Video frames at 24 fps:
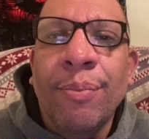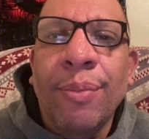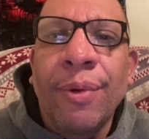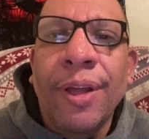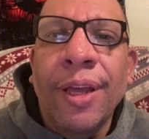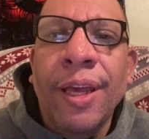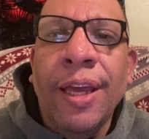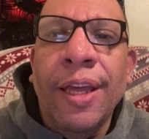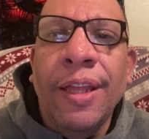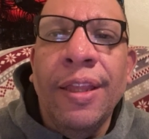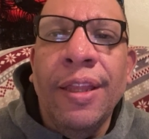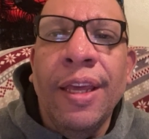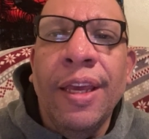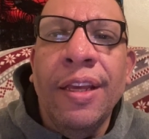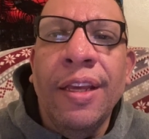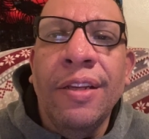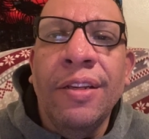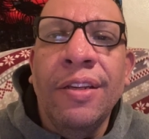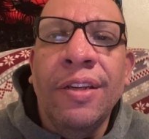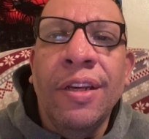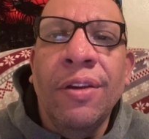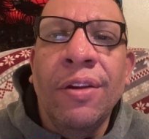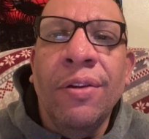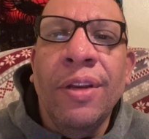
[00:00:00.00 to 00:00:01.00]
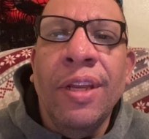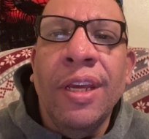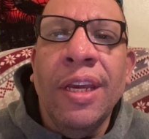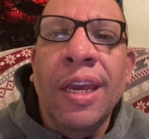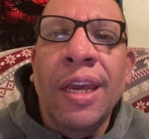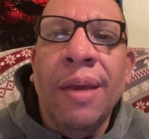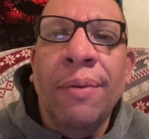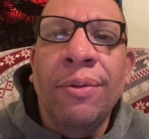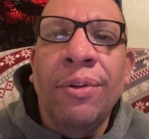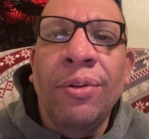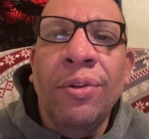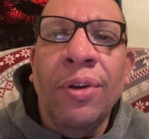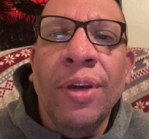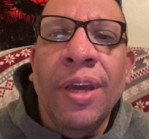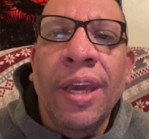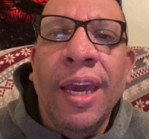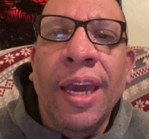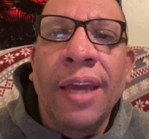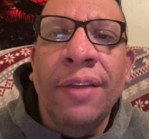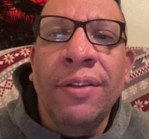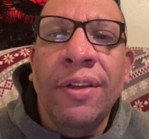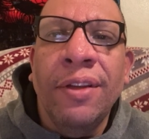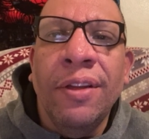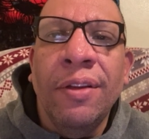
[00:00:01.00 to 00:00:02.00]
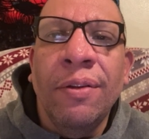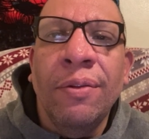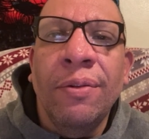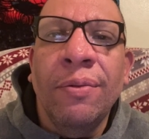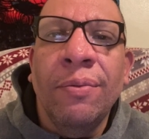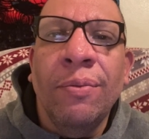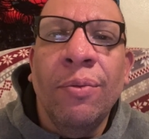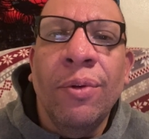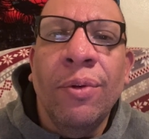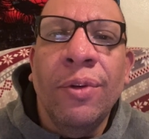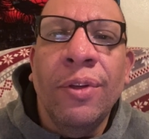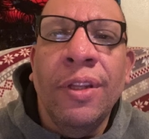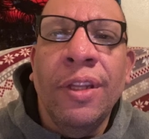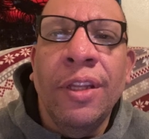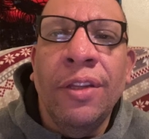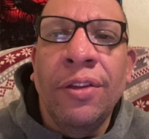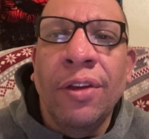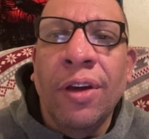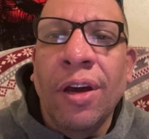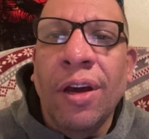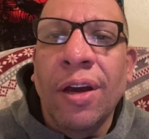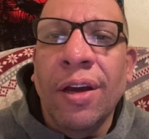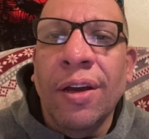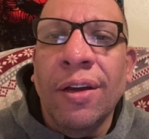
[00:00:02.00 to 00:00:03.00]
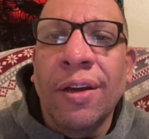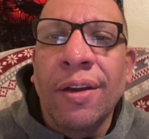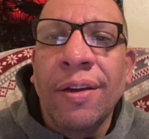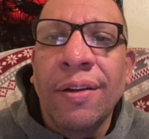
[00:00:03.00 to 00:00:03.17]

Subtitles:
And then she only kept two cats and the dog.